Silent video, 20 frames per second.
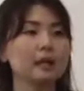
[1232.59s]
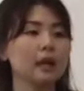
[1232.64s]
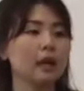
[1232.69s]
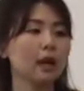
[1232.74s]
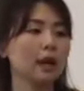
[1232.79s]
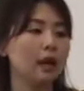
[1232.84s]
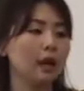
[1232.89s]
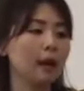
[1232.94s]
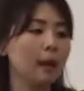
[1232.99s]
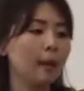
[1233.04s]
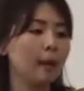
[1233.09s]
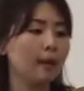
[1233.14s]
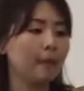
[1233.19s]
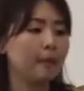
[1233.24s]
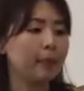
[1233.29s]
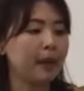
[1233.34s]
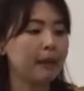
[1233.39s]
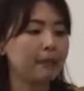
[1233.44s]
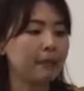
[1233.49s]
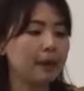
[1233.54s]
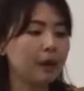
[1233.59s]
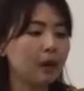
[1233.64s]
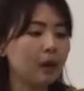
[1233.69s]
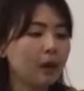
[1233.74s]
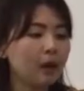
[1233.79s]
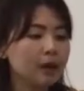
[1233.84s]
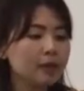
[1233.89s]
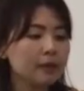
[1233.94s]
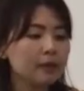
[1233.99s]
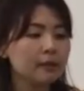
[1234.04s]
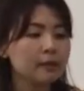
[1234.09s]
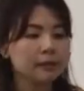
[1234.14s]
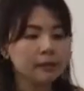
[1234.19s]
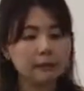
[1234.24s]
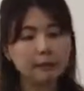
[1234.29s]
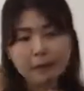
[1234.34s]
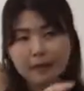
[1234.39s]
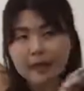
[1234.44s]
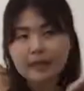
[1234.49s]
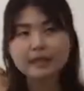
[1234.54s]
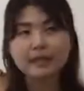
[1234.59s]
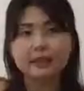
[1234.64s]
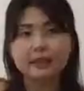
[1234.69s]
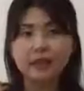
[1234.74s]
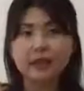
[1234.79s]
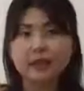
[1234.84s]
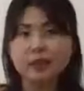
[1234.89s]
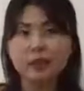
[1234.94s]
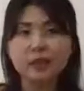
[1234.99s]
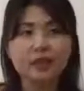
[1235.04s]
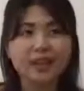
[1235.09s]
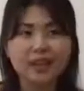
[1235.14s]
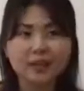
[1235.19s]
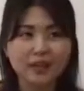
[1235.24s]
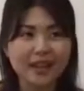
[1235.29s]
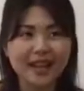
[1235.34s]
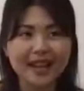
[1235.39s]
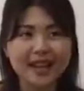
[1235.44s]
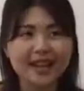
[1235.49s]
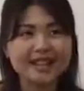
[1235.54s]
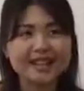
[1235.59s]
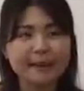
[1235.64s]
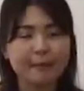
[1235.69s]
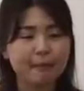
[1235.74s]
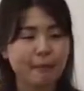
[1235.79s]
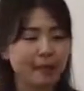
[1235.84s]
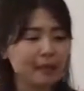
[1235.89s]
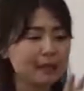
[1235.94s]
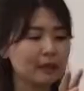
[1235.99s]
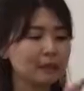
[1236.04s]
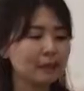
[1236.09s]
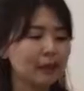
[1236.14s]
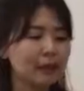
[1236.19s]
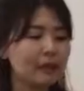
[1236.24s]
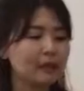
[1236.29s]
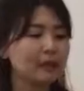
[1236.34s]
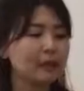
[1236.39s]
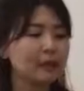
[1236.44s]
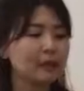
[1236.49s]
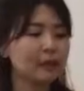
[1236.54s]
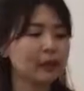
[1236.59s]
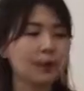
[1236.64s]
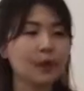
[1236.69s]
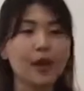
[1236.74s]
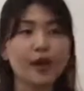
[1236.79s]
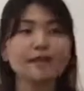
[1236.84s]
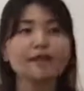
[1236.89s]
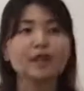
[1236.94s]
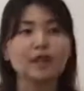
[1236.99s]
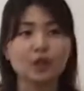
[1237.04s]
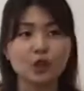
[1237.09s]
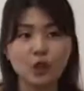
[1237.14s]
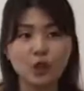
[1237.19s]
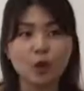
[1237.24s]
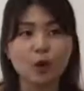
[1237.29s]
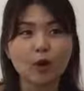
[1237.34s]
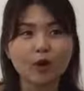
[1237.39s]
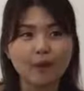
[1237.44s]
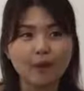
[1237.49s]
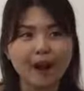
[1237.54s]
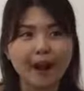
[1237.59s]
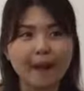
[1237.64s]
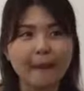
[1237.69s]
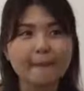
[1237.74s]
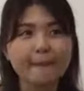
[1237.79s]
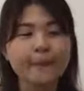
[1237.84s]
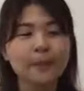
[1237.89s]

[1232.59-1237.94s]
Uh, but because the plant itself won't attract ants and bugs, but you have the soil, right?